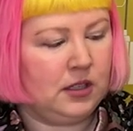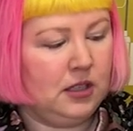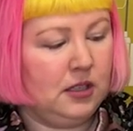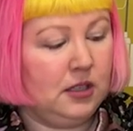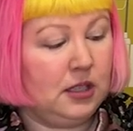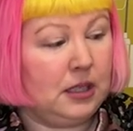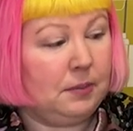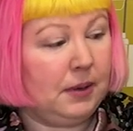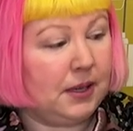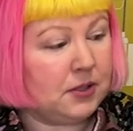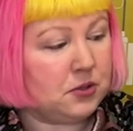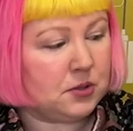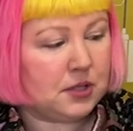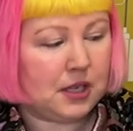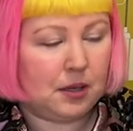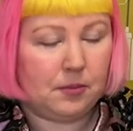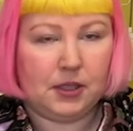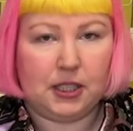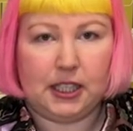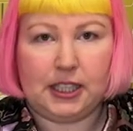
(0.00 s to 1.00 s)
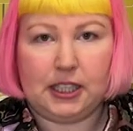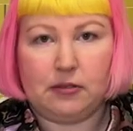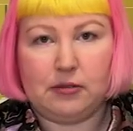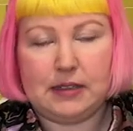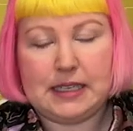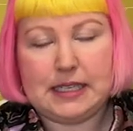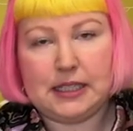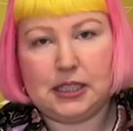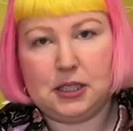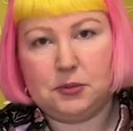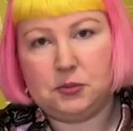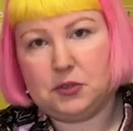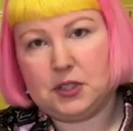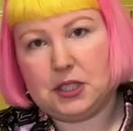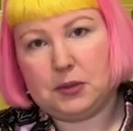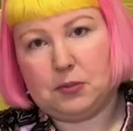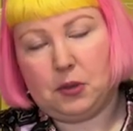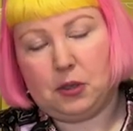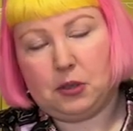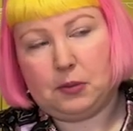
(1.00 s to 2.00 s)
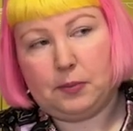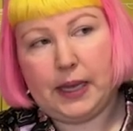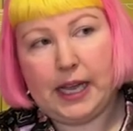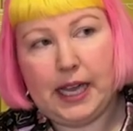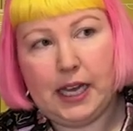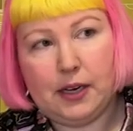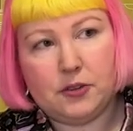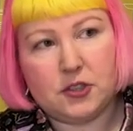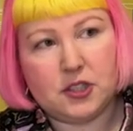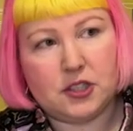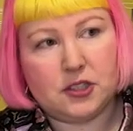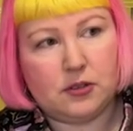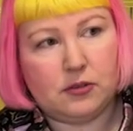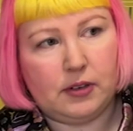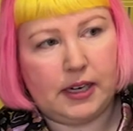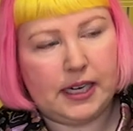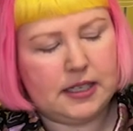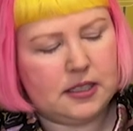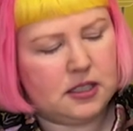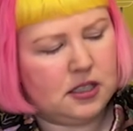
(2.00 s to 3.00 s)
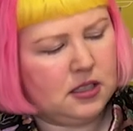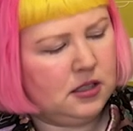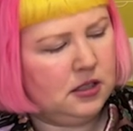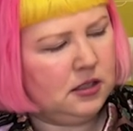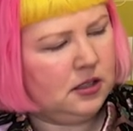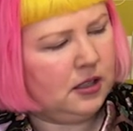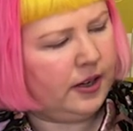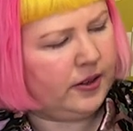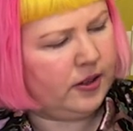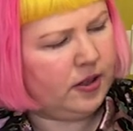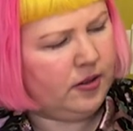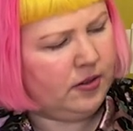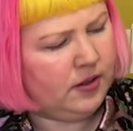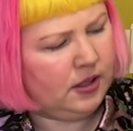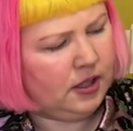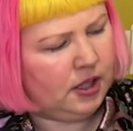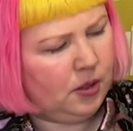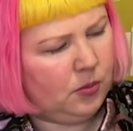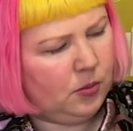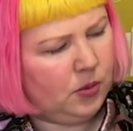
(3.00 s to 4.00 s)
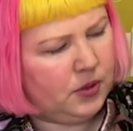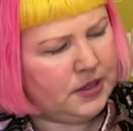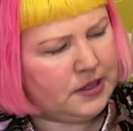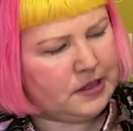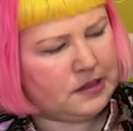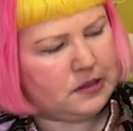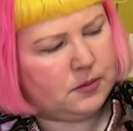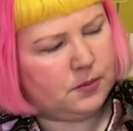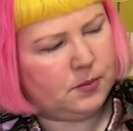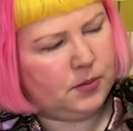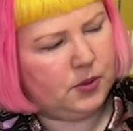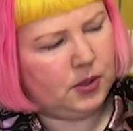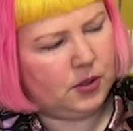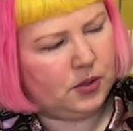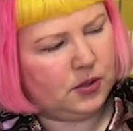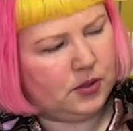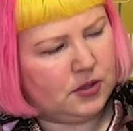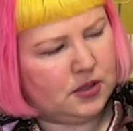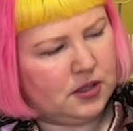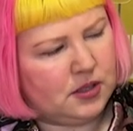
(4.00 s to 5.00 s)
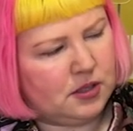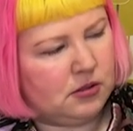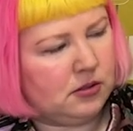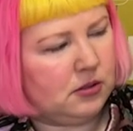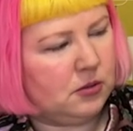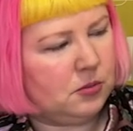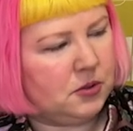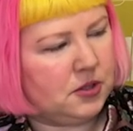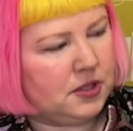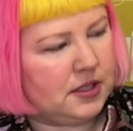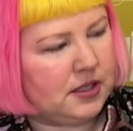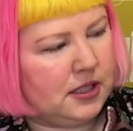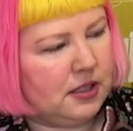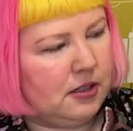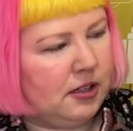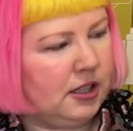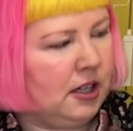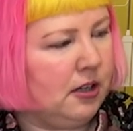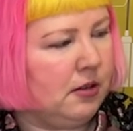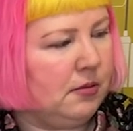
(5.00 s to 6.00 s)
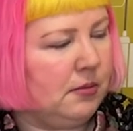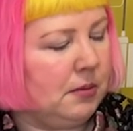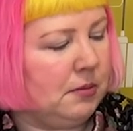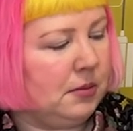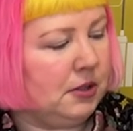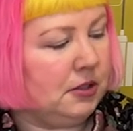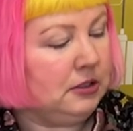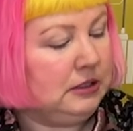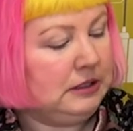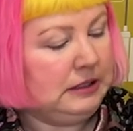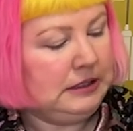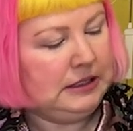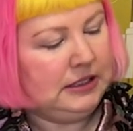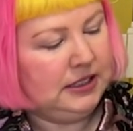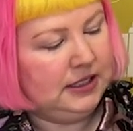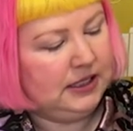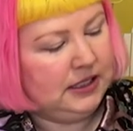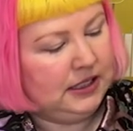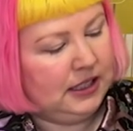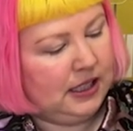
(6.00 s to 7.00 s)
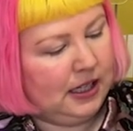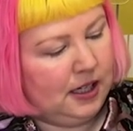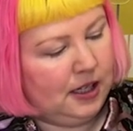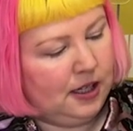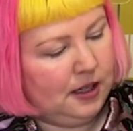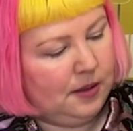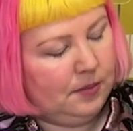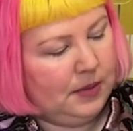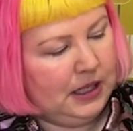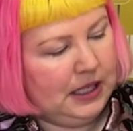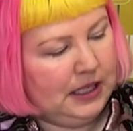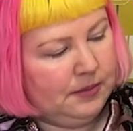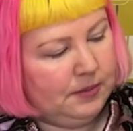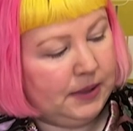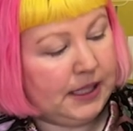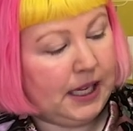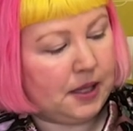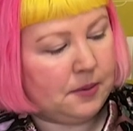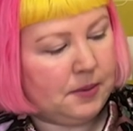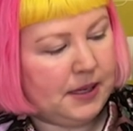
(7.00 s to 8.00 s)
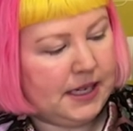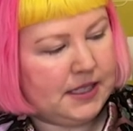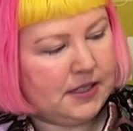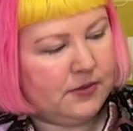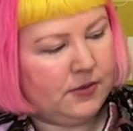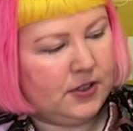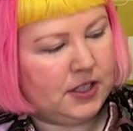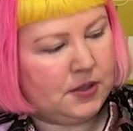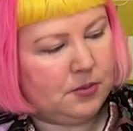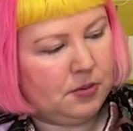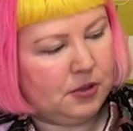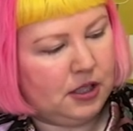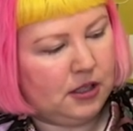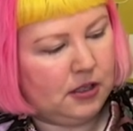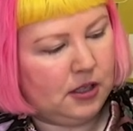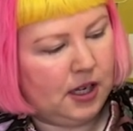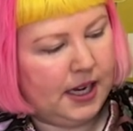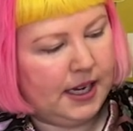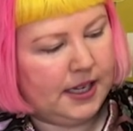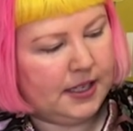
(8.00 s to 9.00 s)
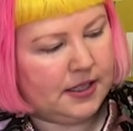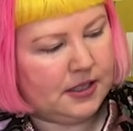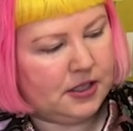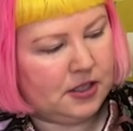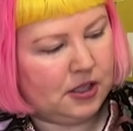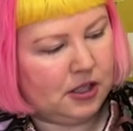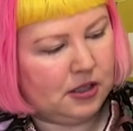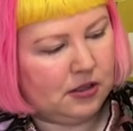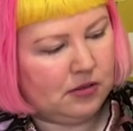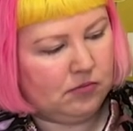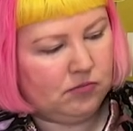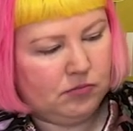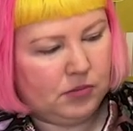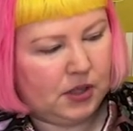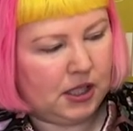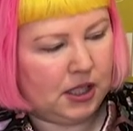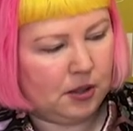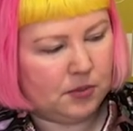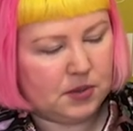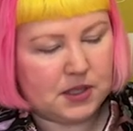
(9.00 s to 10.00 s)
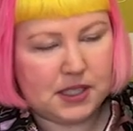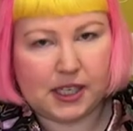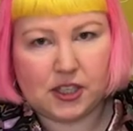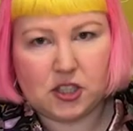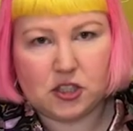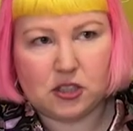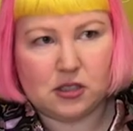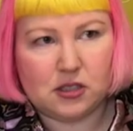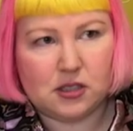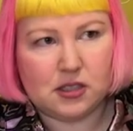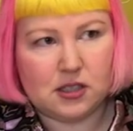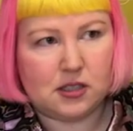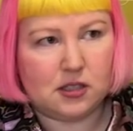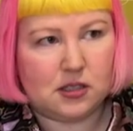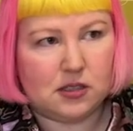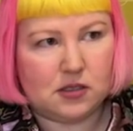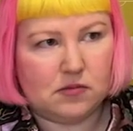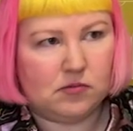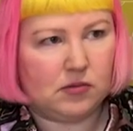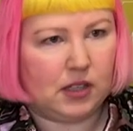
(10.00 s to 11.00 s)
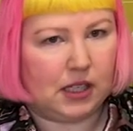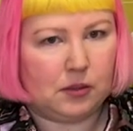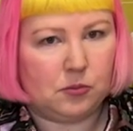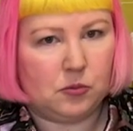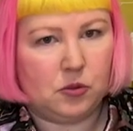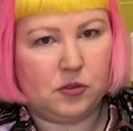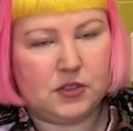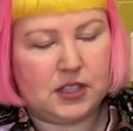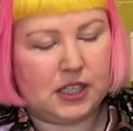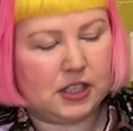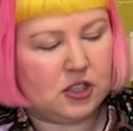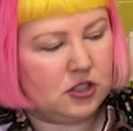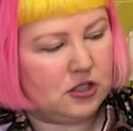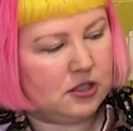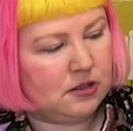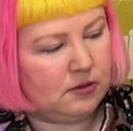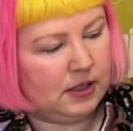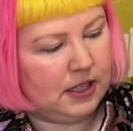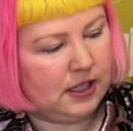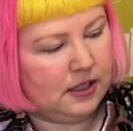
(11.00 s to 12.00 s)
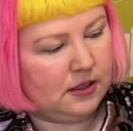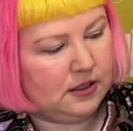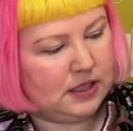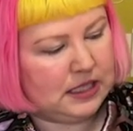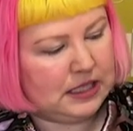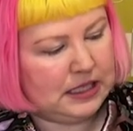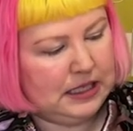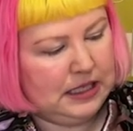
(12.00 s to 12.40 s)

their puzzles come in like a resealable Ziploc bag, which is great. I don't think there was a poster, or was there? I can't remember. Um, but yeah, the piece fits pretty nice. You can pick up sections, like move sections around.